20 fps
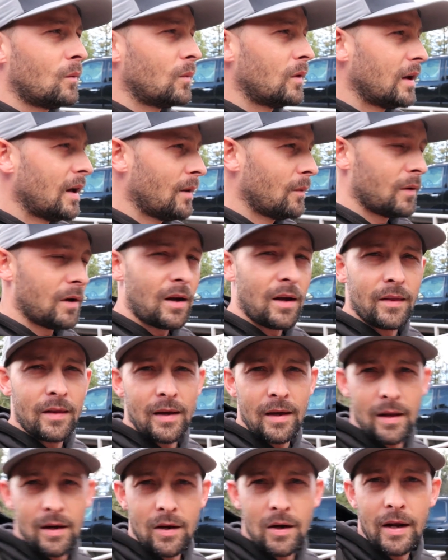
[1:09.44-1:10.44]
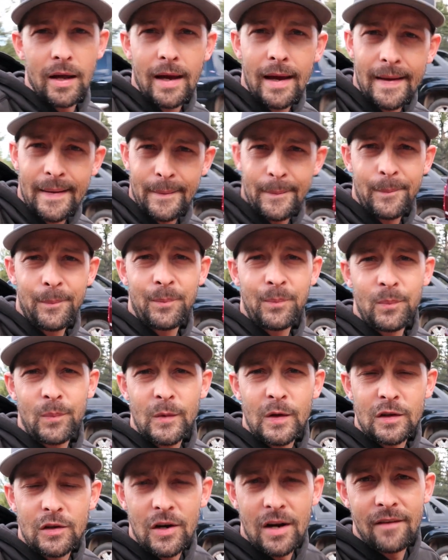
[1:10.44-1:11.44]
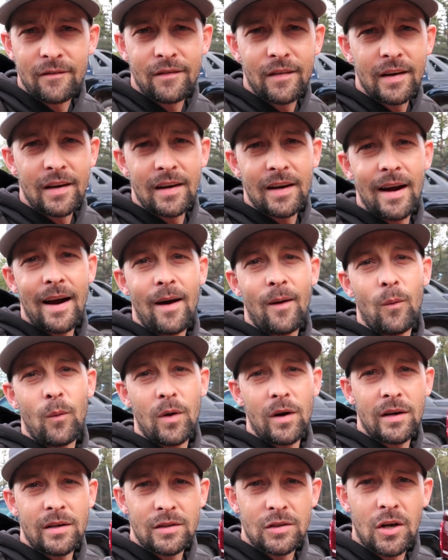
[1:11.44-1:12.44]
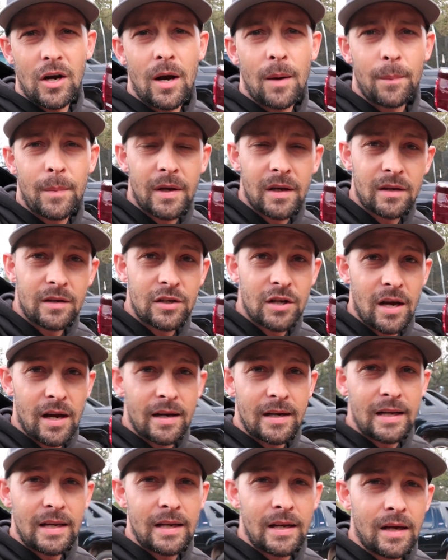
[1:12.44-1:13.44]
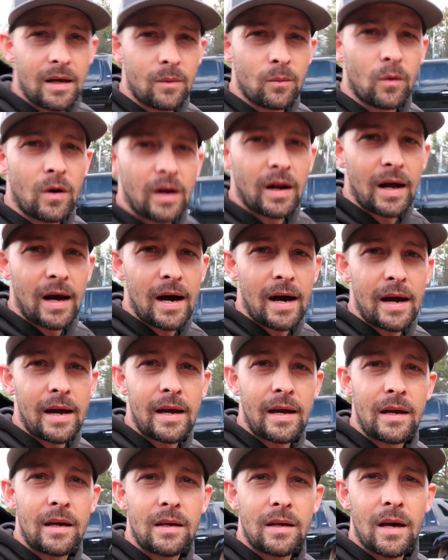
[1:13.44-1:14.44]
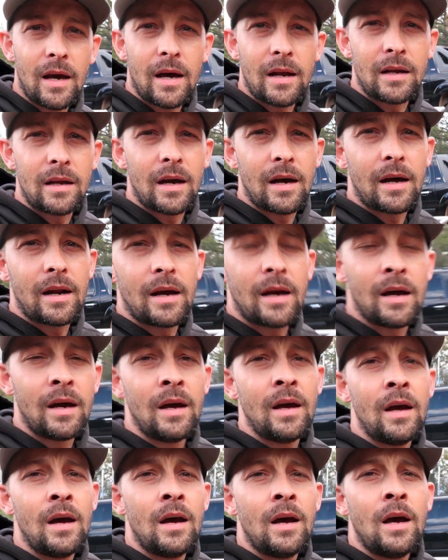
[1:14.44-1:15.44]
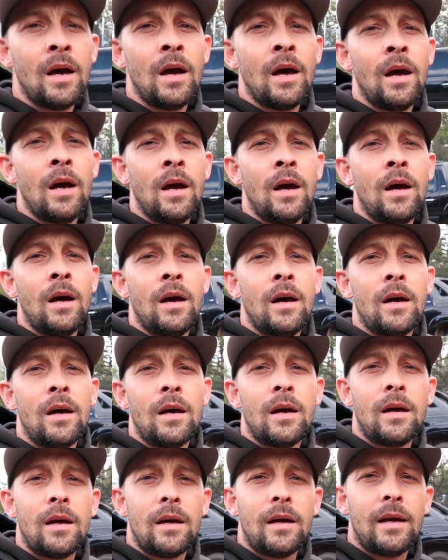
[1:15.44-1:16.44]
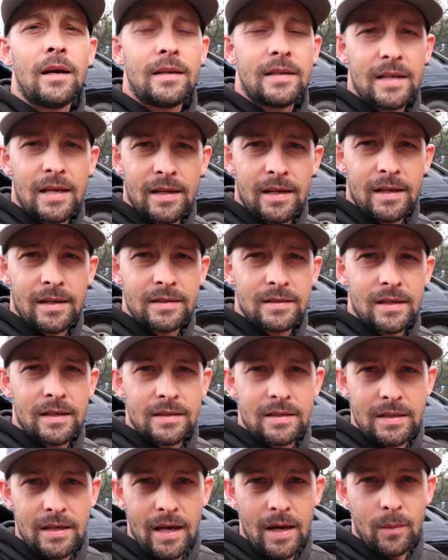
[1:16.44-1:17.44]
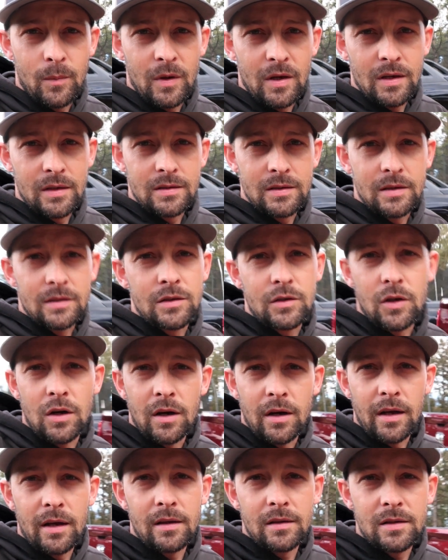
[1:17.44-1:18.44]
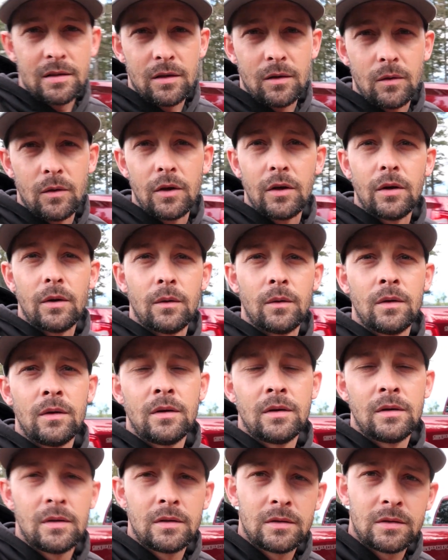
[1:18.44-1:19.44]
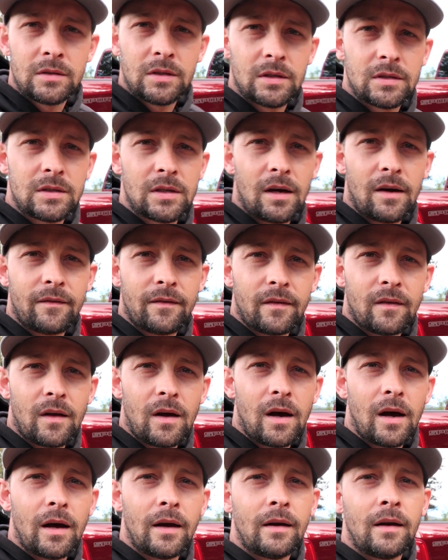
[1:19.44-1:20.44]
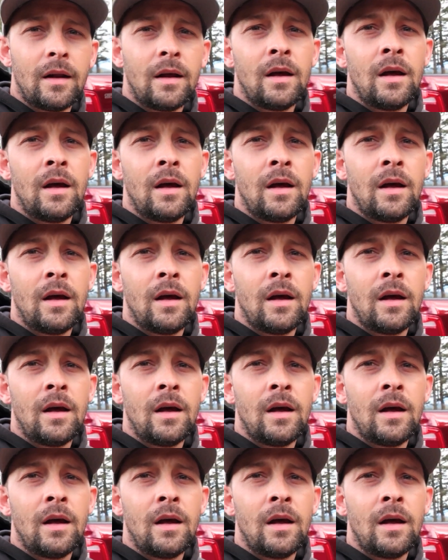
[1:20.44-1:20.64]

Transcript: when I went on the internet to try and figure out what drop hitch I needed, what height, yada yada, it didn't exist yet because this truck is so new, just off the lot.